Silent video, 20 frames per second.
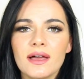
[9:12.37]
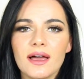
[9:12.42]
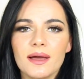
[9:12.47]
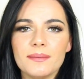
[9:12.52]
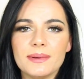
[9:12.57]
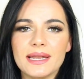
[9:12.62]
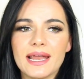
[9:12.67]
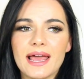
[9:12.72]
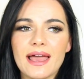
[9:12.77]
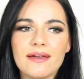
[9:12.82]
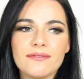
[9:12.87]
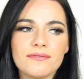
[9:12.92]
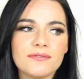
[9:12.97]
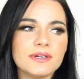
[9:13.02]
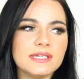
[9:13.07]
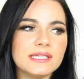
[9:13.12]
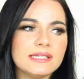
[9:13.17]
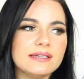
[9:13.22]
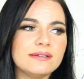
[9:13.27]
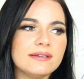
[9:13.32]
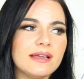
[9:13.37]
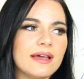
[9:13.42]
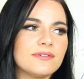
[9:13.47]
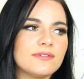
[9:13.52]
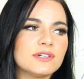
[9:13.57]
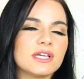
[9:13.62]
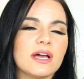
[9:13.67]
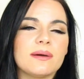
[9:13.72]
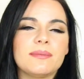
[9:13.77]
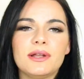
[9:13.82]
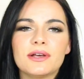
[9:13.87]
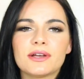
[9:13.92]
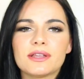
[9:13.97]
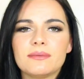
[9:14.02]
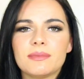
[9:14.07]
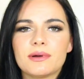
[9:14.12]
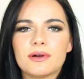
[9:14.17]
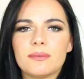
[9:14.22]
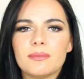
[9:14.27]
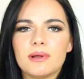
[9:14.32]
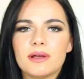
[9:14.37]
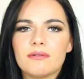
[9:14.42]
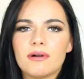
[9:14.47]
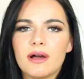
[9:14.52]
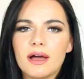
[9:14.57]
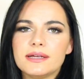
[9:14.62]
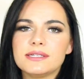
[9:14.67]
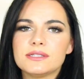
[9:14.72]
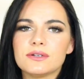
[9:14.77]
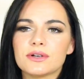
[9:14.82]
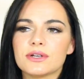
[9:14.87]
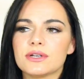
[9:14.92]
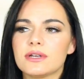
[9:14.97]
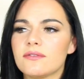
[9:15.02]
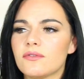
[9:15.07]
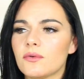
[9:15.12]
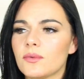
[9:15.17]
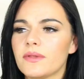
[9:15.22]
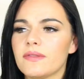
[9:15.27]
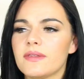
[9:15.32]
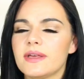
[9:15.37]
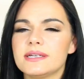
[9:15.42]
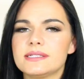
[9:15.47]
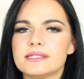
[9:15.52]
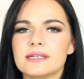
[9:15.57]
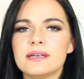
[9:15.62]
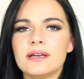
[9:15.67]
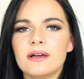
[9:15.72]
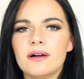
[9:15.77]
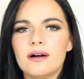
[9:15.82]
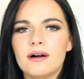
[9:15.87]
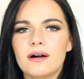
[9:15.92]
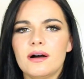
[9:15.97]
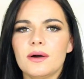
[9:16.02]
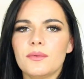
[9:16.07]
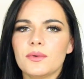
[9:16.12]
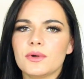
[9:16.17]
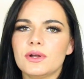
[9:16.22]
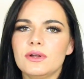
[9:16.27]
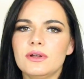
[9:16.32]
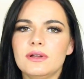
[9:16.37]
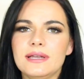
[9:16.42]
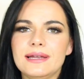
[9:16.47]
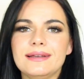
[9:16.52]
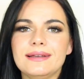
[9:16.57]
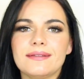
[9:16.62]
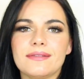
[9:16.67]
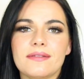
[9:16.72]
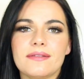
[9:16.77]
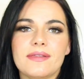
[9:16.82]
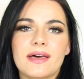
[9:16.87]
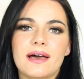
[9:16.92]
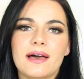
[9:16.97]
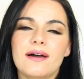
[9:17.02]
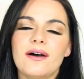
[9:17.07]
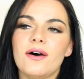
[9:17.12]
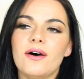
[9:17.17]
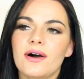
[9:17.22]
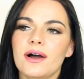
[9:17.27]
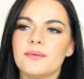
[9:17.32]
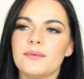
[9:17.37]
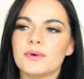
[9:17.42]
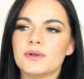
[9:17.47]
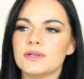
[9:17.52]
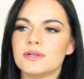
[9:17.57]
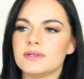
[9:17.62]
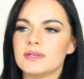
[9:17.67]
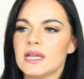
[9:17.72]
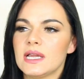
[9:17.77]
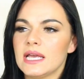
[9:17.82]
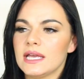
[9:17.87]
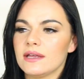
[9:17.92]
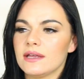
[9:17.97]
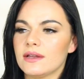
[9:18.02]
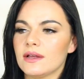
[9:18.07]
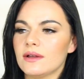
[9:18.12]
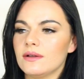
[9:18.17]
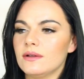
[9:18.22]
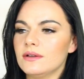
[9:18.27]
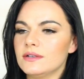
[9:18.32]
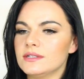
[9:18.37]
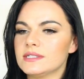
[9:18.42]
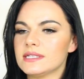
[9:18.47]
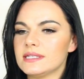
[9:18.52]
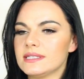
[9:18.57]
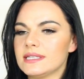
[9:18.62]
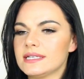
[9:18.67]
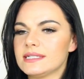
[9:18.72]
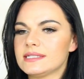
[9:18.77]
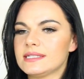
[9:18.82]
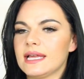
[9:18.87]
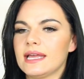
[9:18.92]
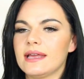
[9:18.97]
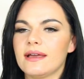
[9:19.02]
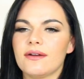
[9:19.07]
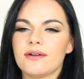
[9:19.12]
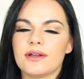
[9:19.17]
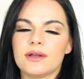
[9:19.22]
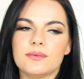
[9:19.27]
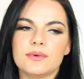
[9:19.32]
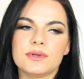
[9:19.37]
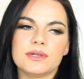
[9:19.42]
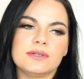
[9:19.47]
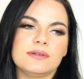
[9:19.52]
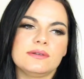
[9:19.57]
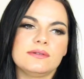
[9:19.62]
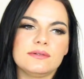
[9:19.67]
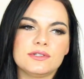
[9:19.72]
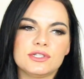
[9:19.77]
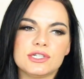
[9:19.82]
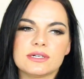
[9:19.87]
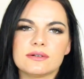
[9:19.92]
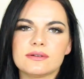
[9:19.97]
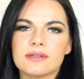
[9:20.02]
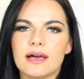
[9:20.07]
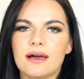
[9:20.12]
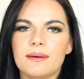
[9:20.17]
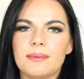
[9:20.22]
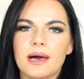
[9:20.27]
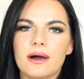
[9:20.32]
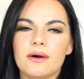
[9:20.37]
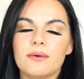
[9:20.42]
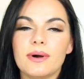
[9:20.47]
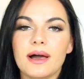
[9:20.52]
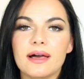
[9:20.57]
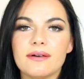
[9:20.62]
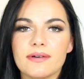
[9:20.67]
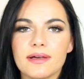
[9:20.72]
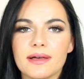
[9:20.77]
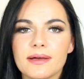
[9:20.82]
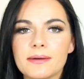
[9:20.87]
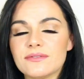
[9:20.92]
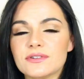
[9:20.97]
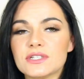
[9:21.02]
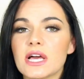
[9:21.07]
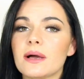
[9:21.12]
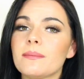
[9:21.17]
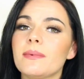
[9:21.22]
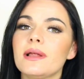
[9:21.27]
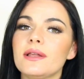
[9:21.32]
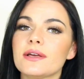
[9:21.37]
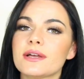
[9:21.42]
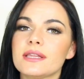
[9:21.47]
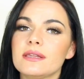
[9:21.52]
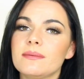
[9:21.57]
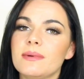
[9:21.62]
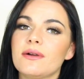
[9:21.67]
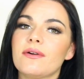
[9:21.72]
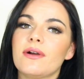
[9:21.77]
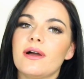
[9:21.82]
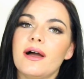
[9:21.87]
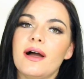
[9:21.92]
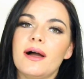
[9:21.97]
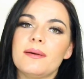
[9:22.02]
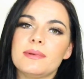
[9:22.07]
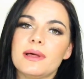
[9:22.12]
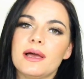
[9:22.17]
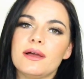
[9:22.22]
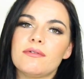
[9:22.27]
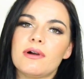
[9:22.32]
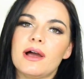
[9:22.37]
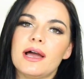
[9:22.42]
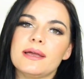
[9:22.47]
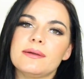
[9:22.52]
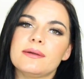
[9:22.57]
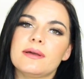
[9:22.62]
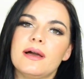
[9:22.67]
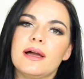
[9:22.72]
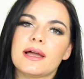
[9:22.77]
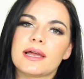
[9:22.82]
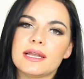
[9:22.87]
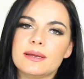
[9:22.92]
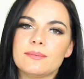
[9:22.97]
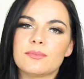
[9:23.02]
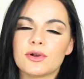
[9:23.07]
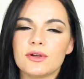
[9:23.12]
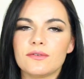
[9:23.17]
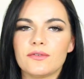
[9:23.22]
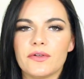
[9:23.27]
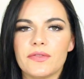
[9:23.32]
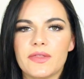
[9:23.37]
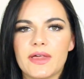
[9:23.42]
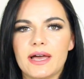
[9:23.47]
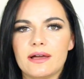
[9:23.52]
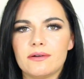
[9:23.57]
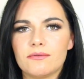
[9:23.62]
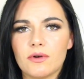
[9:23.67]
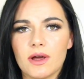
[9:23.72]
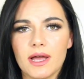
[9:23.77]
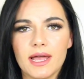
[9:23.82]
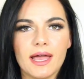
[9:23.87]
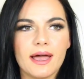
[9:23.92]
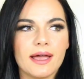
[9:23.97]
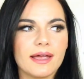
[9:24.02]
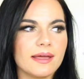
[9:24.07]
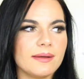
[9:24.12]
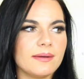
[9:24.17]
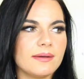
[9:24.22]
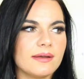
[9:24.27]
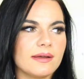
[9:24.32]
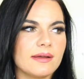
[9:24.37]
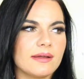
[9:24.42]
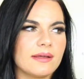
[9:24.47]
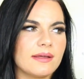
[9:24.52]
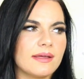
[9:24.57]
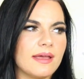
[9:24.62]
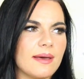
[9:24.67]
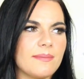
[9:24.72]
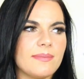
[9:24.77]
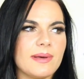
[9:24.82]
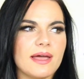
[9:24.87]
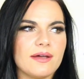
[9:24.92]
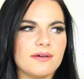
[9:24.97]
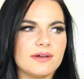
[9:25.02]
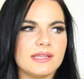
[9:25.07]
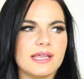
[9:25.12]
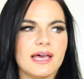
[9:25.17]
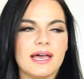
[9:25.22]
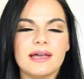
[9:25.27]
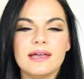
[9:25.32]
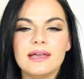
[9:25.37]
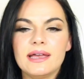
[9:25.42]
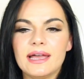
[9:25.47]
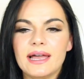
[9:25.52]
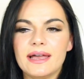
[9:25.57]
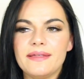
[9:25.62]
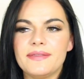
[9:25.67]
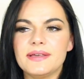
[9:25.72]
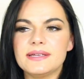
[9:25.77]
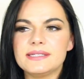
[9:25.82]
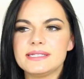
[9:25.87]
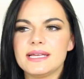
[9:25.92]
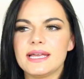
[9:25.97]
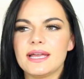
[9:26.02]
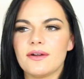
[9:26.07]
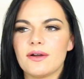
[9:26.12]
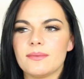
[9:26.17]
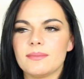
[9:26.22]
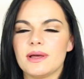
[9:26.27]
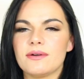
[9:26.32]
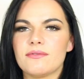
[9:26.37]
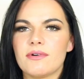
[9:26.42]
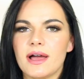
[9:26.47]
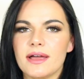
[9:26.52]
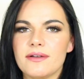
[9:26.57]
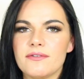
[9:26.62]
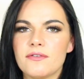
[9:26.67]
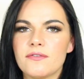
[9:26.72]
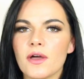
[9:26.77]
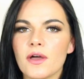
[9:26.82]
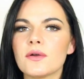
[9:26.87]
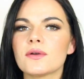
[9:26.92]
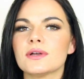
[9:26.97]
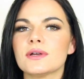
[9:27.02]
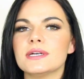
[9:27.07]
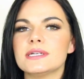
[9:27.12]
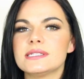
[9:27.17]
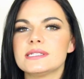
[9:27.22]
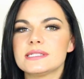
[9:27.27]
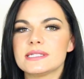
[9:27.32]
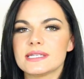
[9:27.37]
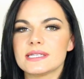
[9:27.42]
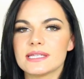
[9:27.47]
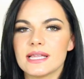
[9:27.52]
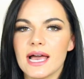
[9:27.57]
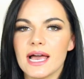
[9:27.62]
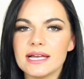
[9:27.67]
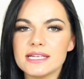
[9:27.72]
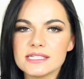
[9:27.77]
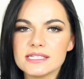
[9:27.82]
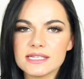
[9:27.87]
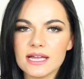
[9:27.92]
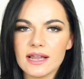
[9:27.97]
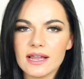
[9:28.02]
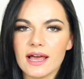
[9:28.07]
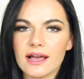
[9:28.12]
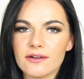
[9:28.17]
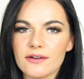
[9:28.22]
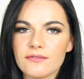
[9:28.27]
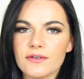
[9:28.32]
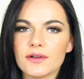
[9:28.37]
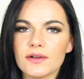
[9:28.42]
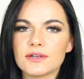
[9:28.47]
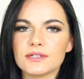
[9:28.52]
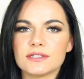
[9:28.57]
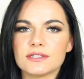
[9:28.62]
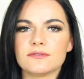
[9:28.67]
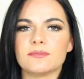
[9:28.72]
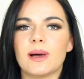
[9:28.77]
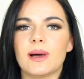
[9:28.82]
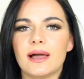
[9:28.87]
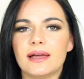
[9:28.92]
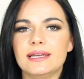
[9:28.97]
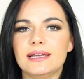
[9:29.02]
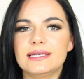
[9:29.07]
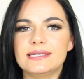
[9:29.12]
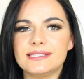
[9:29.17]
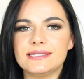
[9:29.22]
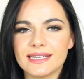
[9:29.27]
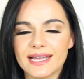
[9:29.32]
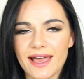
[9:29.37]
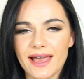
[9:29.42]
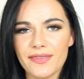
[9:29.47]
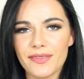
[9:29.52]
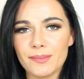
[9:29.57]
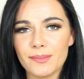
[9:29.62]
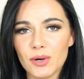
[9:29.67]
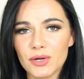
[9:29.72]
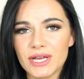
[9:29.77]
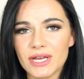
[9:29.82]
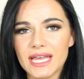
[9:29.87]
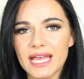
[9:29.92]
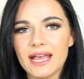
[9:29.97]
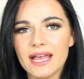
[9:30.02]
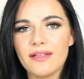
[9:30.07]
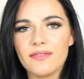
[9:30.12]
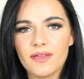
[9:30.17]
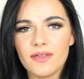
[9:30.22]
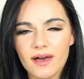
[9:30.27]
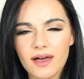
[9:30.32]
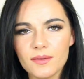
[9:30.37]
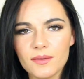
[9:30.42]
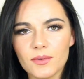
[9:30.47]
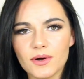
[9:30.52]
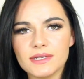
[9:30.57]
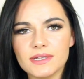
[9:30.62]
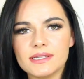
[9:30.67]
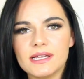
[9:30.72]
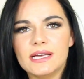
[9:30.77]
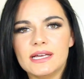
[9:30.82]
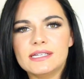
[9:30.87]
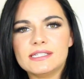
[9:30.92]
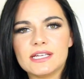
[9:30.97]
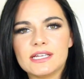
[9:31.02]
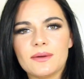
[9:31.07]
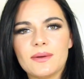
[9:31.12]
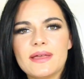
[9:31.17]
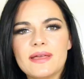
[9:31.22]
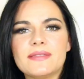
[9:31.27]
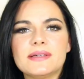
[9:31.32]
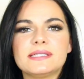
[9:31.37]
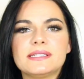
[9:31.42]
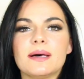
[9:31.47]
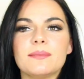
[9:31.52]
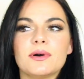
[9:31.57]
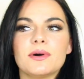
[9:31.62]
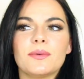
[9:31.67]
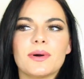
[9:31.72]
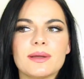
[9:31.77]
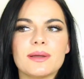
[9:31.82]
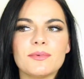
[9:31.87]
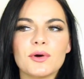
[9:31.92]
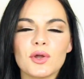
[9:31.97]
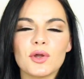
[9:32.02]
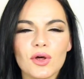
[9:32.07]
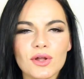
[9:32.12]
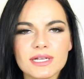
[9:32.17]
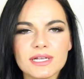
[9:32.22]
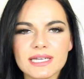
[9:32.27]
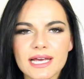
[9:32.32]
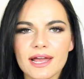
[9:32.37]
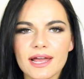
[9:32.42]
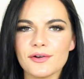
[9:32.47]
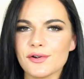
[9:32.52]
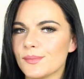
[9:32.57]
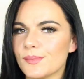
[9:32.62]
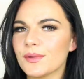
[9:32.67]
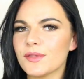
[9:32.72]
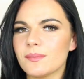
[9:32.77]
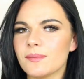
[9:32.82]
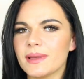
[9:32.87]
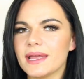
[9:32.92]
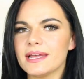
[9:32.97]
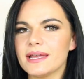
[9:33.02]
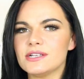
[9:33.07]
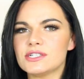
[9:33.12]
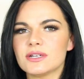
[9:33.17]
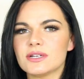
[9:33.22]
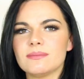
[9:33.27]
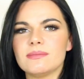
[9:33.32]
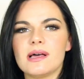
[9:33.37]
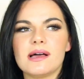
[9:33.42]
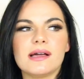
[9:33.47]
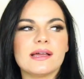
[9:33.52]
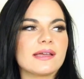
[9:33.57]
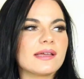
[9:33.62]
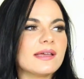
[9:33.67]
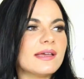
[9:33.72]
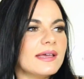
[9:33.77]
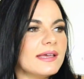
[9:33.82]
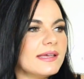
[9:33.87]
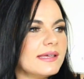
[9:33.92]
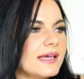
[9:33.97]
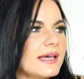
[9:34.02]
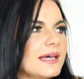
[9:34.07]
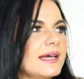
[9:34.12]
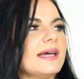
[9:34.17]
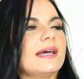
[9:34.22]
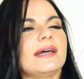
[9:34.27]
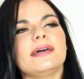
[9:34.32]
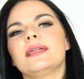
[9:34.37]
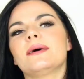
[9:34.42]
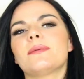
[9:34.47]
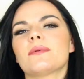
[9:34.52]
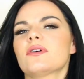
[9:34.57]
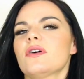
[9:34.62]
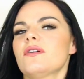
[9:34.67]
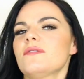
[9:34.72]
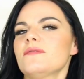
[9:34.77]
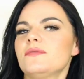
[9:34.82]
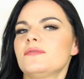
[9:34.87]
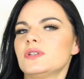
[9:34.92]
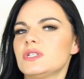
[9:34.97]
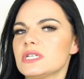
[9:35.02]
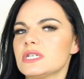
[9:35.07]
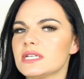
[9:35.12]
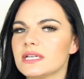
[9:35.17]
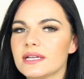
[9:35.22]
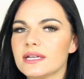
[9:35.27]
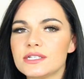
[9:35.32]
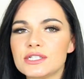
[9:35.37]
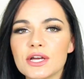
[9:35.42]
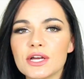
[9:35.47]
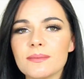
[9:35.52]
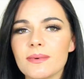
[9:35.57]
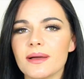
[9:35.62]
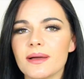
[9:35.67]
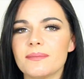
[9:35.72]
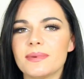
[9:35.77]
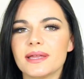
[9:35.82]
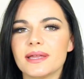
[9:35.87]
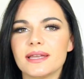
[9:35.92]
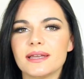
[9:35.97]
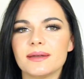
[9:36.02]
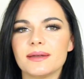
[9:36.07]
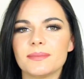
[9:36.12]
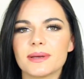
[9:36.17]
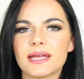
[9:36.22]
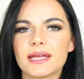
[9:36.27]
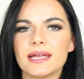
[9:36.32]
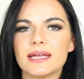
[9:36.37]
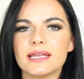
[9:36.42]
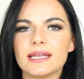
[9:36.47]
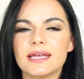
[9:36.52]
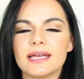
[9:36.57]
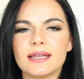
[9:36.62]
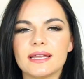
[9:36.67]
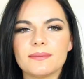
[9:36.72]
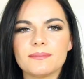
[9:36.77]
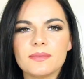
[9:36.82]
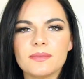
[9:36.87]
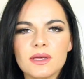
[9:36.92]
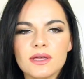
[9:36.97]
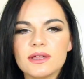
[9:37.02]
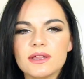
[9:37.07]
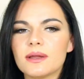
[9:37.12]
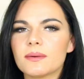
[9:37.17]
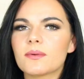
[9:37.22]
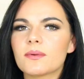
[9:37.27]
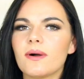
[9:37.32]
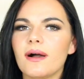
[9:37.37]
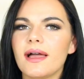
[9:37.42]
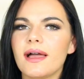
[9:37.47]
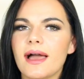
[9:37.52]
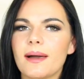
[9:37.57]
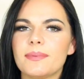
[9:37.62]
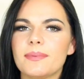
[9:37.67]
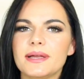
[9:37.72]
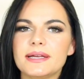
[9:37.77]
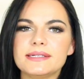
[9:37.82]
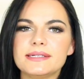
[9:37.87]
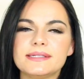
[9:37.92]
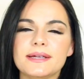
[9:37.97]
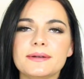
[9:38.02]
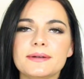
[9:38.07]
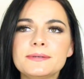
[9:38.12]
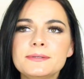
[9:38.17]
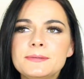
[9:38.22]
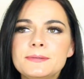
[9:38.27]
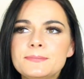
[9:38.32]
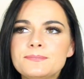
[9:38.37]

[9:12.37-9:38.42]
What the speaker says: I mean, every time I look in the mirror, I'm like, right, it's not good enough, I want this, oh, I want to look leaner than that, oh, I want to, you know, lose this here, and I want to jiggle that about, or whatever. Every time I look in the mirror, I'm like, right, I can improve on that, right, I can get better at that. And this year, I'm like, right, focus. That is like a focus of mine, is to get the body that I want. So in the summer, when I'm on holiday or I'm on the beach, I'm like, yeah, and I'm confident, and I don't mind being in a bikini, and I'm, you know, I'm quite happy. So